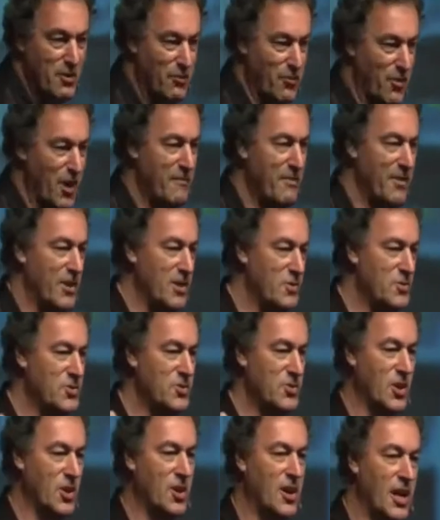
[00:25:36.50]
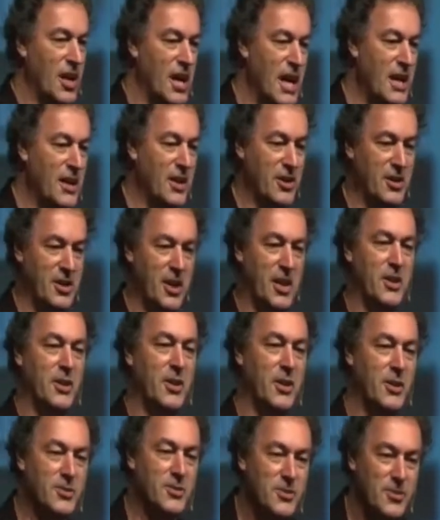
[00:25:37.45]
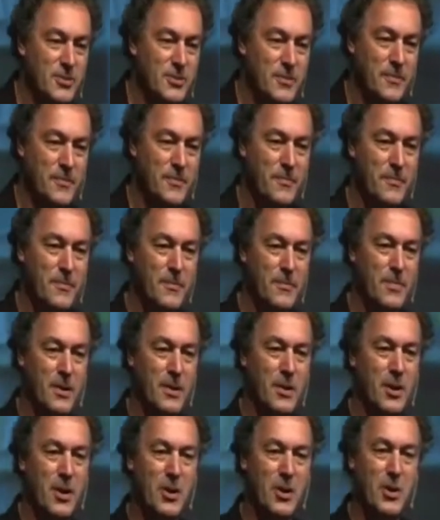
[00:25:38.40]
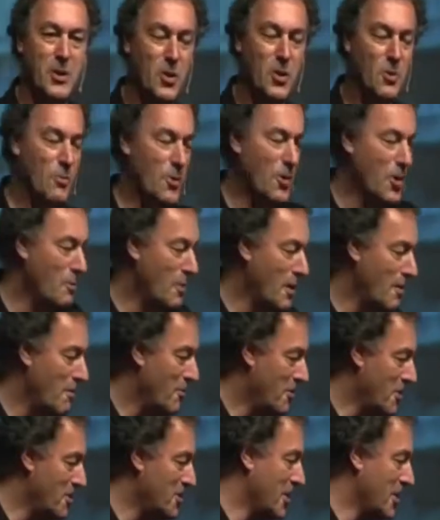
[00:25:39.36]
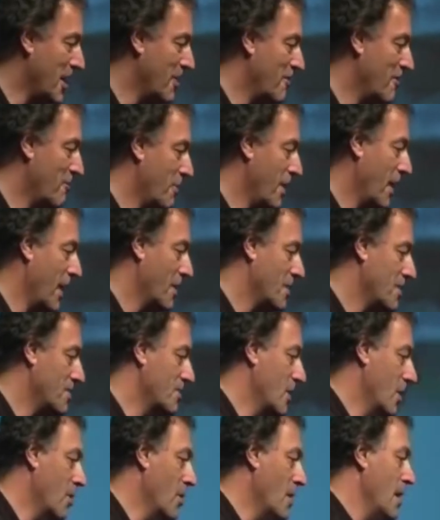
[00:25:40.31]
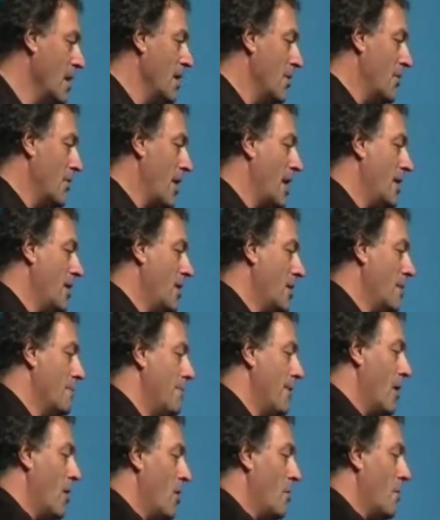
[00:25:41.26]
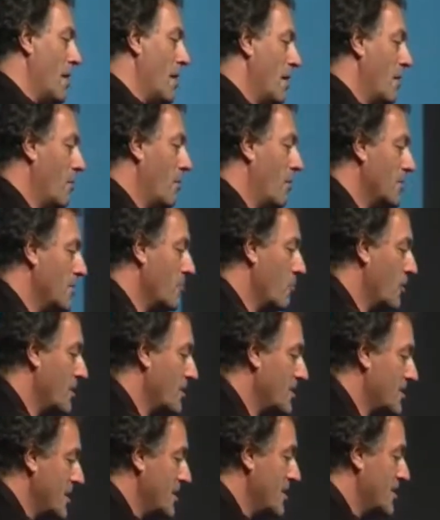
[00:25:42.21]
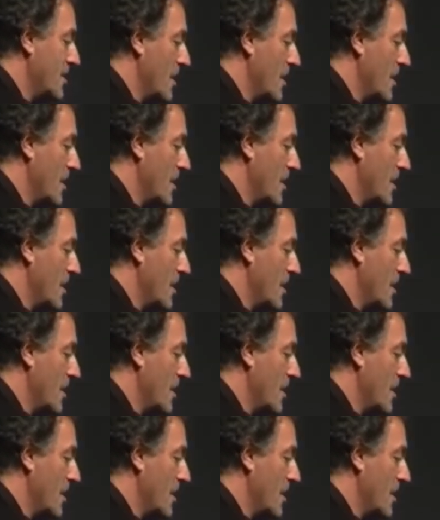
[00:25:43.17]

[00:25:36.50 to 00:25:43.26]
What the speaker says: of revenues decline in 10 years. You don't want to be with this kind of brand. So radical empowerment, and we'll see